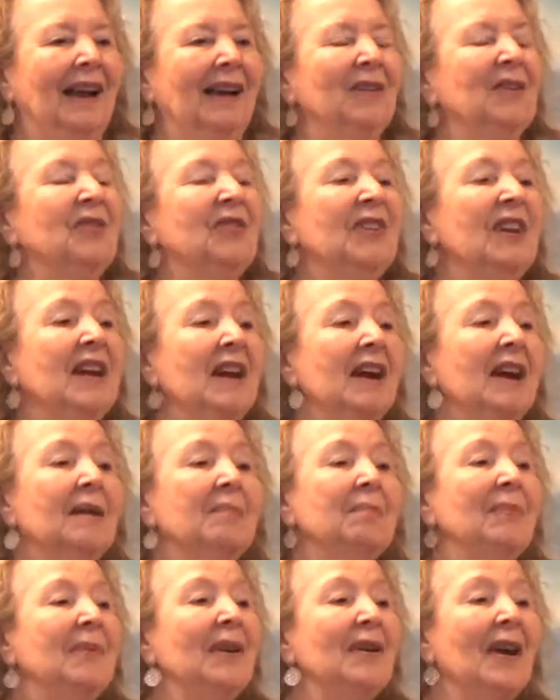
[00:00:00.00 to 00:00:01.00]

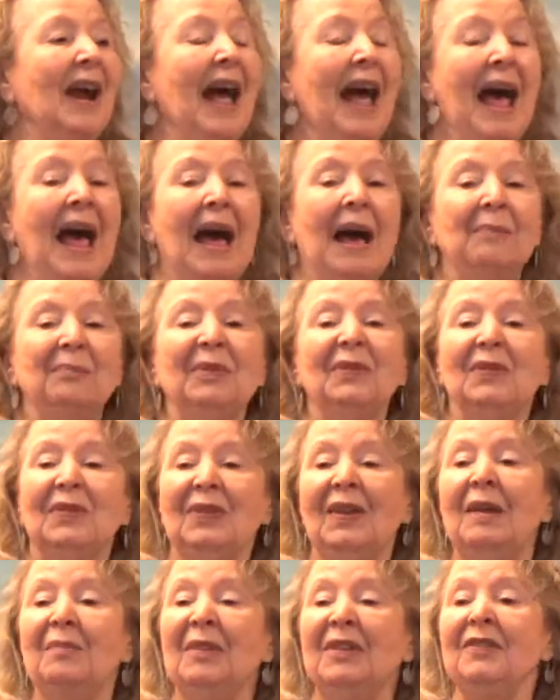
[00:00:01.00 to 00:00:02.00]
share perhaps
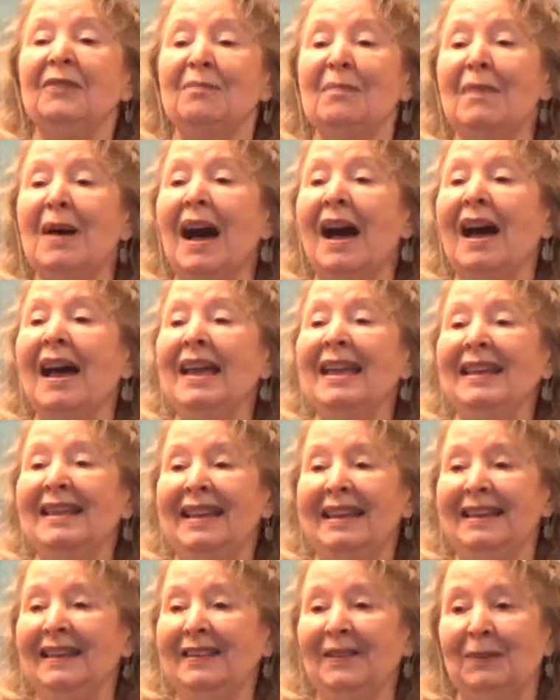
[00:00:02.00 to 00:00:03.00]
some of
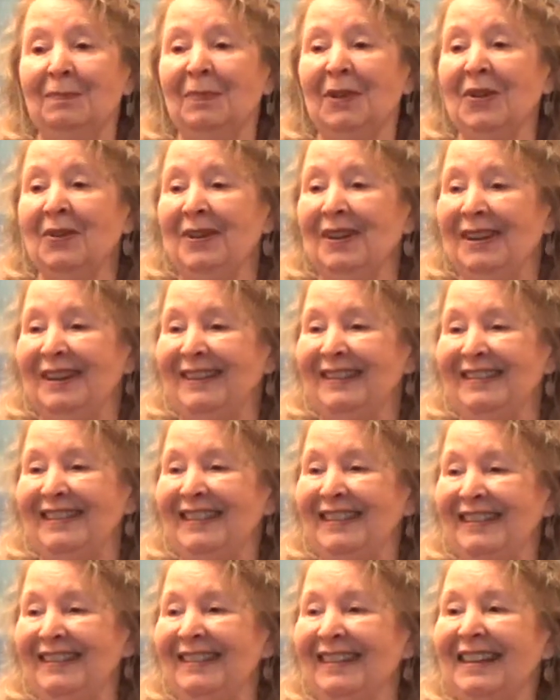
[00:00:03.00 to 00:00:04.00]
my
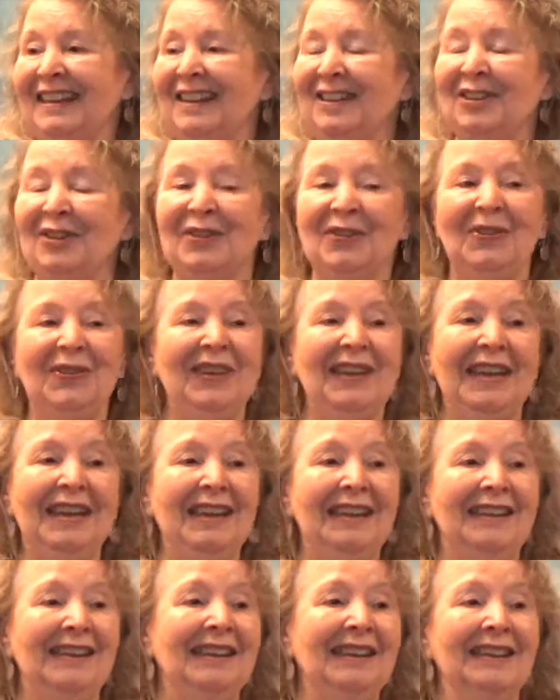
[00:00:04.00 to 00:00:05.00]
experiences and
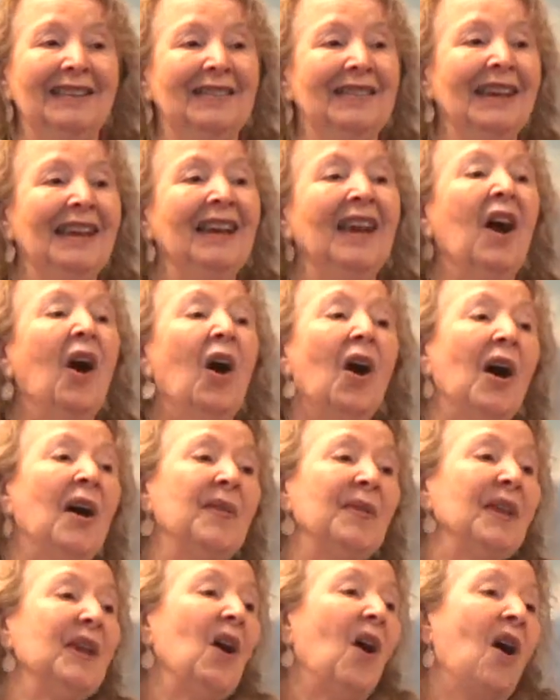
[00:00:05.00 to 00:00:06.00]
understandings
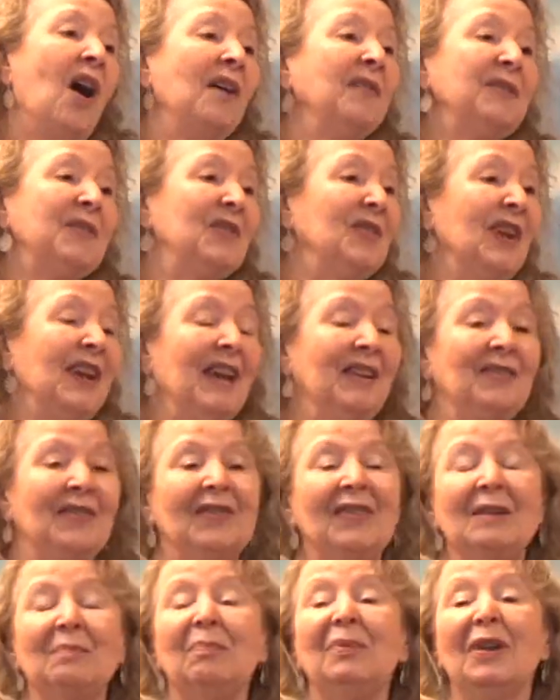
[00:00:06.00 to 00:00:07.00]
on the off
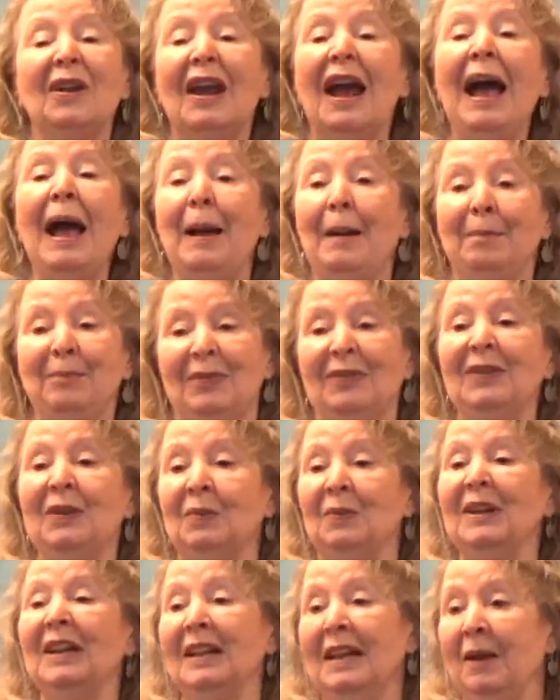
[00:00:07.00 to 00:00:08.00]
chance that perhaps
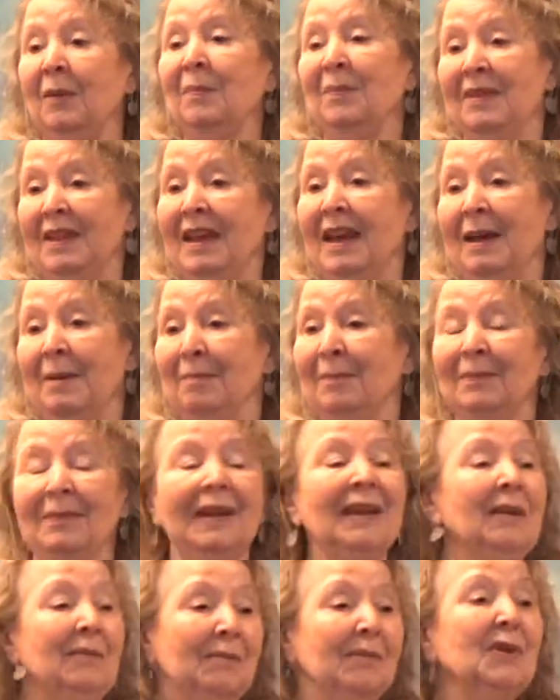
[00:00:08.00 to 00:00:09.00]
it will help them
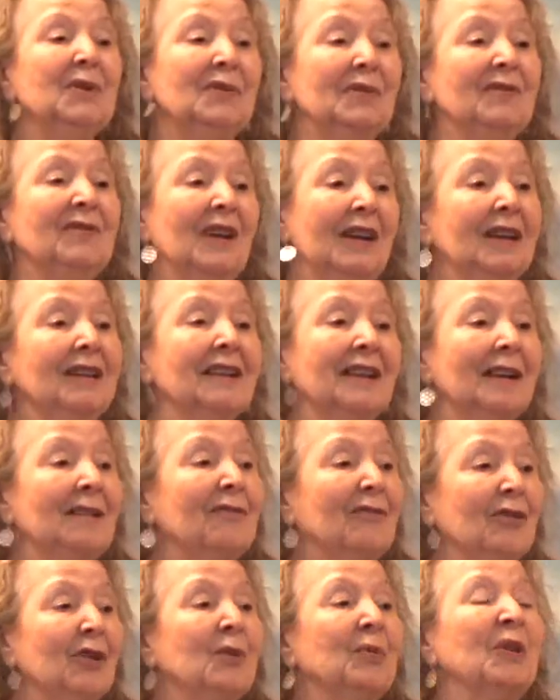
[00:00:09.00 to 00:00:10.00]
move a little
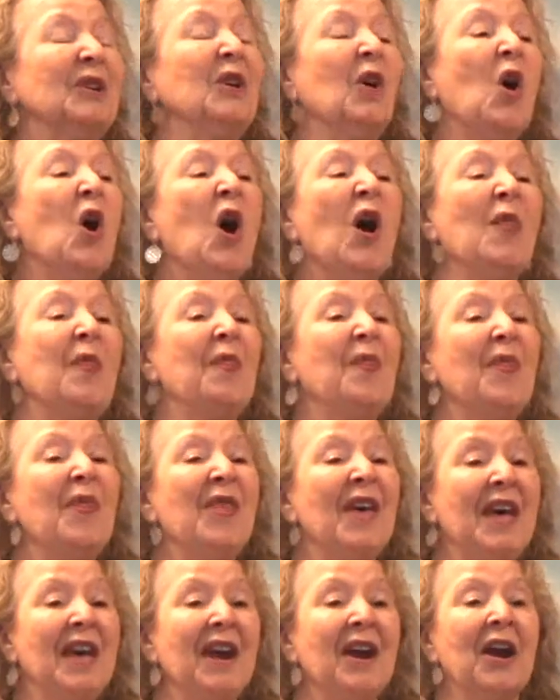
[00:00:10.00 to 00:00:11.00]
forward on
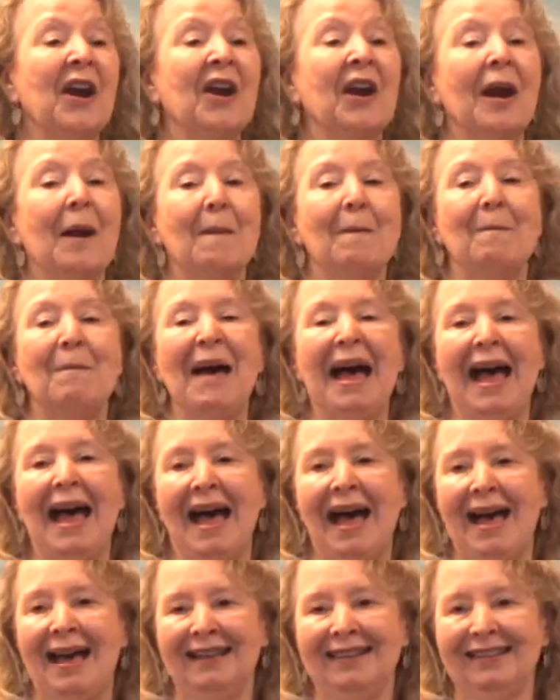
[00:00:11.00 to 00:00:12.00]
their
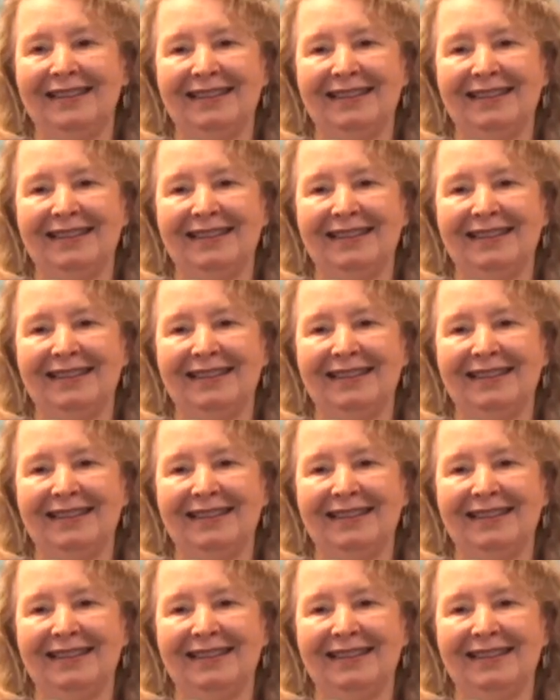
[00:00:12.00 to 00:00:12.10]
path.